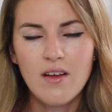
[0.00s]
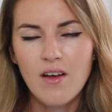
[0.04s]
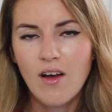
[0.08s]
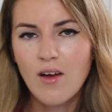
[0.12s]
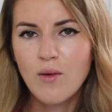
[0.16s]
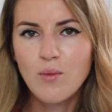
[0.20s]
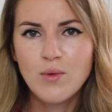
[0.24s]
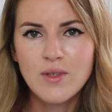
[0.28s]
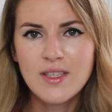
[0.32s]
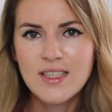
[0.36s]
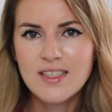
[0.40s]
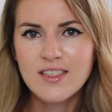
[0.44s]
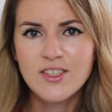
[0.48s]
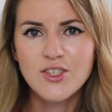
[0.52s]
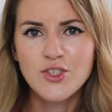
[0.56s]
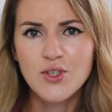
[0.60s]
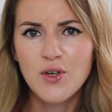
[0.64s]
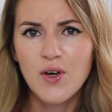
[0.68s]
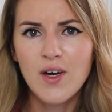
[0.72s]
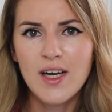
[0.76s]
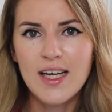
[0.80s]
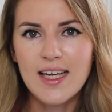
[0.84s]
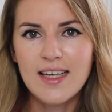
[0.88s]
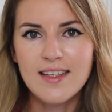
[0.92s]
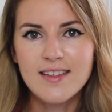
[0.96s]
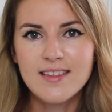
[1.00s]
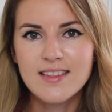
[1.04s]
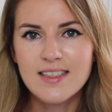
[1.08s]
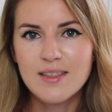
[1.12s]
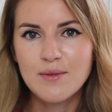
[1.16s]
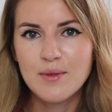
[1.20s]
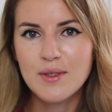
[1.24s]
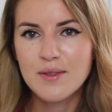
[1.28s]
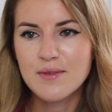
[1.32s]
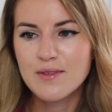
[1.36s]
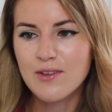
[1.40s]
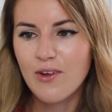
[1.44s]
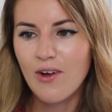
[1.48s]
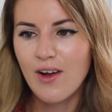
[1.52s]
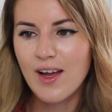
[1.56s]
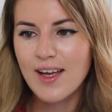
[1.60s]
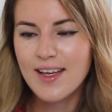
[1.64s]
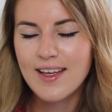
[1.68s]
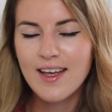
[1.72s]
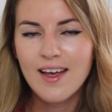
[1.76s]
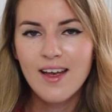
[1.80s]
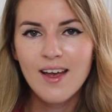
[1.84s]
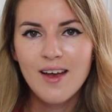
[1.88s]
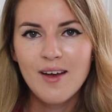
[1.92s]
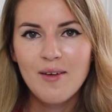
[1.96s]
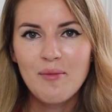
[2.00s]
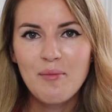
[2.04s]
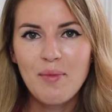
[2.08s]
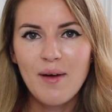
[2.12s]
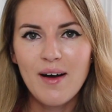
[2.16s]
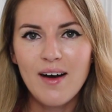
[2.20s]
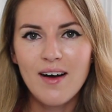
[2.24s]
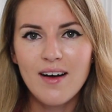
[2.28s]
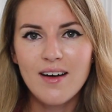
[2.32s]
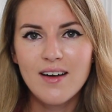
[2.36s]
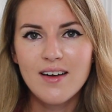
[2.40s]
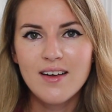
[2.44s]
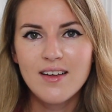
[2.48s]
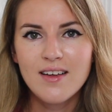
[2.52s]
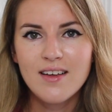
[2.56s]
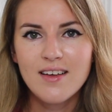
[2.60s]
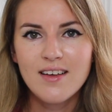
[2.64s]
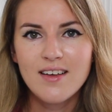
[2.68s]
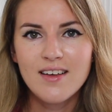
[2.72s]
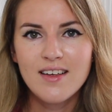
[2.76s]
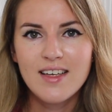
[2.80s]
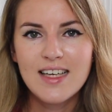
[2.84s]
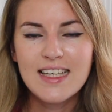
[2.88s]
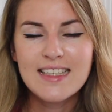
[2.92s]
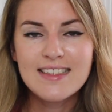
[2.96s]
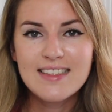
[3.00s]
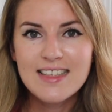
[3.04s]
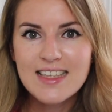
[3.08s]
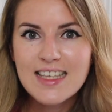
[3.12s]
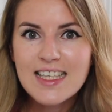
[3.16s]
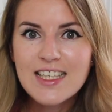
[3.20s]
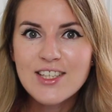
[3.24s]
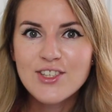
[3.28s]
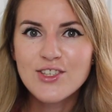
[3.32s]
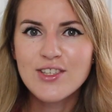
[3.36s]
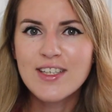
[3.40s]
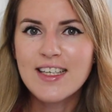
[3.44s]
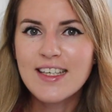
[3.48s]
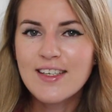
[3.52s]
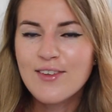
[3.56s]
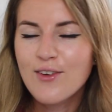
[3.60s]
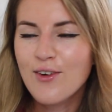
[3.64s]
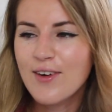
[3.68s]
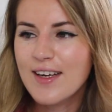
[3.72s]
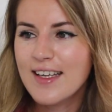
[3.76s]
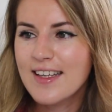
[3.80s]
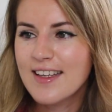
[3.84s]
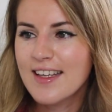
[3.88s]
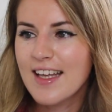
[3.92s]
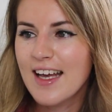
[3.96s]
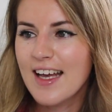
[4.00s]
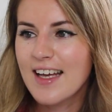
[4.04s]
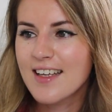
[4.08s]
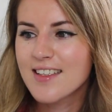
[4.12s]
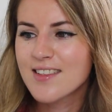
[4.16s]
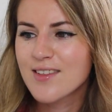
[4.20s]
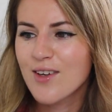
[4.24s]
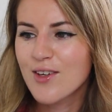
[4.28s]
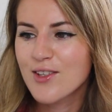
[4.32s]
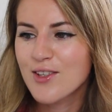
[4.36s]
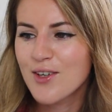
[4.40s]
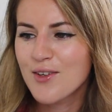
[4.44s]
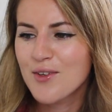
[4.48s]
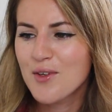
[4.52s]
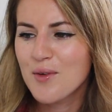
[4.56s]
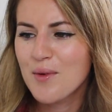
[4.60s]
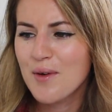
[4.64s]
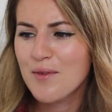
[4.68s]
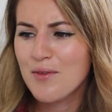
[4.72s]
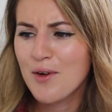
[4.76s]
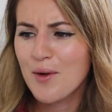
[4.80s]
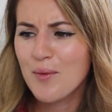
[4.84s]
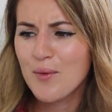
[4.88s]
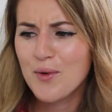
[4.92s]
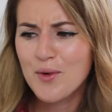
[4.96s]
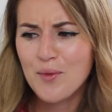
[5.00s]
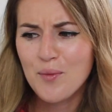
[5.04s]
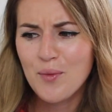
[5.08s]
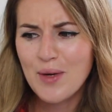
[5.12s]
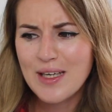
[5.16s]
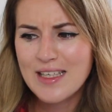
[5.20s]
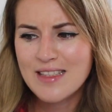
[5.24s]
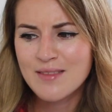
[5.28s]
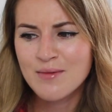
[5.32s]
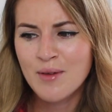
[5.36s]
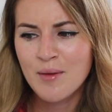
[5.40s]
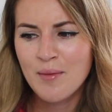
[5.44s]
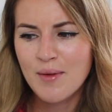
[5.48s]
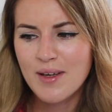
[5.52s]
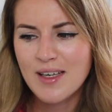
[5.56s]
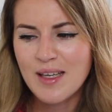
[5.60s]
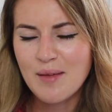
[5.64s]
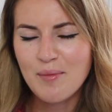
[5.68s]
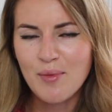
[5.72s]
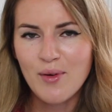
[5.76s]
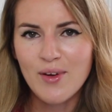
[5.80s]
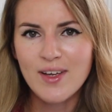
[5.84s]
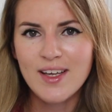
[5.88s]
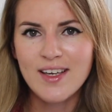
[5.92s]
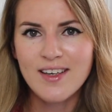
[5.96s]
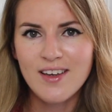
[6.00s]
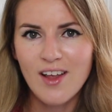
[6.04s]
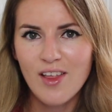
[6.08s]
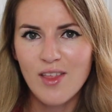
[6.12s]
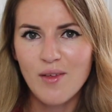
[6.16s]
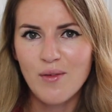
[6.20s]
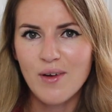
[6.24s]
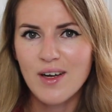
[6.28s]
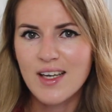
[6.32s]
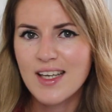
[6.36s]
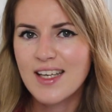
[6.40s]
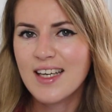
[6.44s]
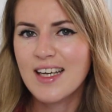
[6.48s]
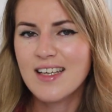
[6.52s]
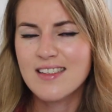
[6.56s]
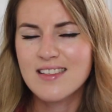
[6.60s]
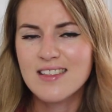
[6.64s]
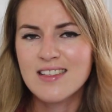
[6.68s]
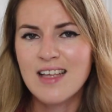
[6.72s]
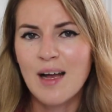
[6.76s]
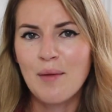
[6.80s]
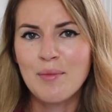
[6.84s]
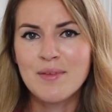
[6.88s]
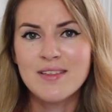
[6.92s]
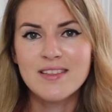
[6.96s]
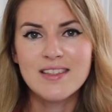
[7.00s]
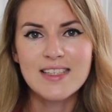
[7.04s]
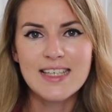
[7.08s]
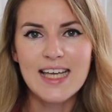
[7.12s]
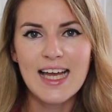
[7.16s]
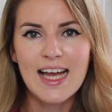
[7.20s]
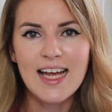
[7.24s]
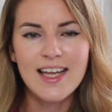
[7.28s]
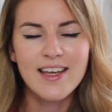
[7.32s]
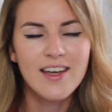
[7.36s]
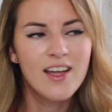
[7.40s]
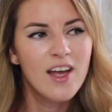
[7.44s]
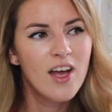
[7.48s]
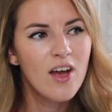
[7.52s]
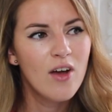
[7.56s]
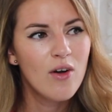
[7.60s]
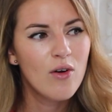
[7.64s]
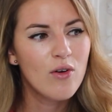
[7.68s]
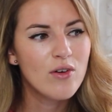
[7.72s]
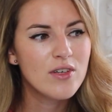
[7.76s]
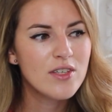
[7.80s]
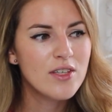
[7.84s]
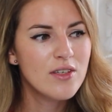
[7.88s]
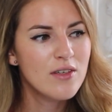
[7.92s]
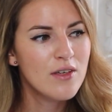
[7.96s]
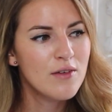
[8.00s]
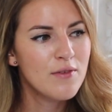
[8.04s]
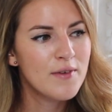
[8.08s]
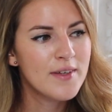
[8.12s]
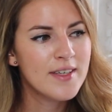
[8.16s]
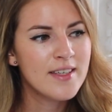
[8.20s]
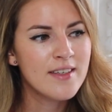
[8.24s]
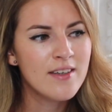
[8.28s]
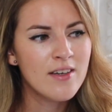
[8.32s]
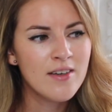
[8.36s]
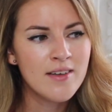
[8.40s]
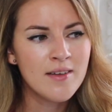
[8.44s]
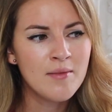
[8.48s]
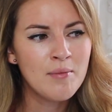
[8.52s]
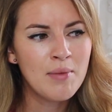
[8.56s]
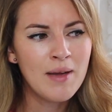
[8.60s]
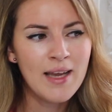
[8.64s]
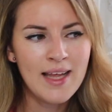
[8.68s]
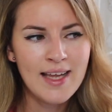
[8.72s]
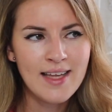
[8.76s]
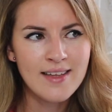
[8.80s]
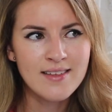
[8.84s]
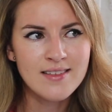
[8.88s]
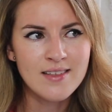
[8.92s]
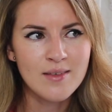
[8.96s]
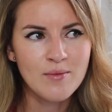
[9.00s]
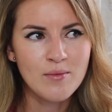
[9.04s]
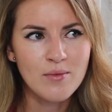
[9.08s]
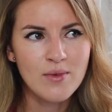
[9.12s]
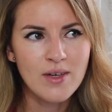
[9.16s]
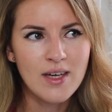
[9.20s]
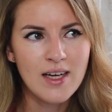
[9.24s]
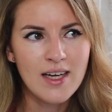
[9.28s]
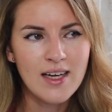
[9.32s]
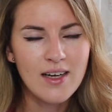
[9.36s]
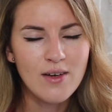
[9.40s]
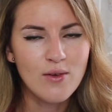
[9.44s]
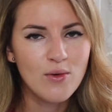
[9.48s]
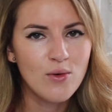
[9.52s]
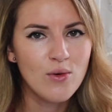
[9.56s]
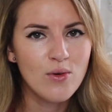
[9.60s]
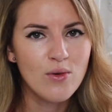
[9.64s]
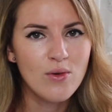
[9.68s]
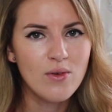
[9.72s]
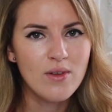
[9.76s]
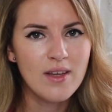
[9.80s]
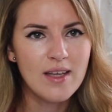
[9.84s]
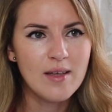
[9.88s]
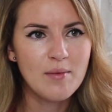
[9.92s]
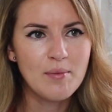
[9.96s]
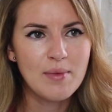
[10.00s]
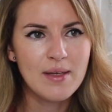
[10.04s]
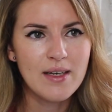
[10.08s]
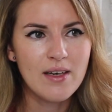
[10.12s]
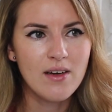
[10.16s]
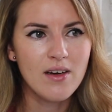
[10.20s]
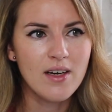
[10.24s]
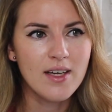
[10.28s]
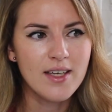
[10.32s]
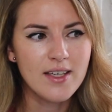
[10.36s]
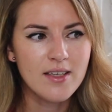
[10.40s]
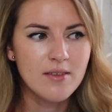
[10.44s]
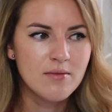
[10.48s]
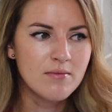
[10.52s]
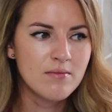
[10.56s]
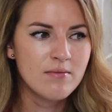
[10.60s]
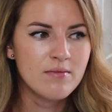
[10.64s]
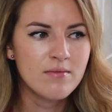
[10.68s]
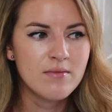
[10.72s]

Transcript: I wanted to try it and see what it was like. But it's literally not in there, so I don't know whether I want to waste my money buying another one in case this happens again. Or I don't know if I can go and complain somewhere, or they'd be like,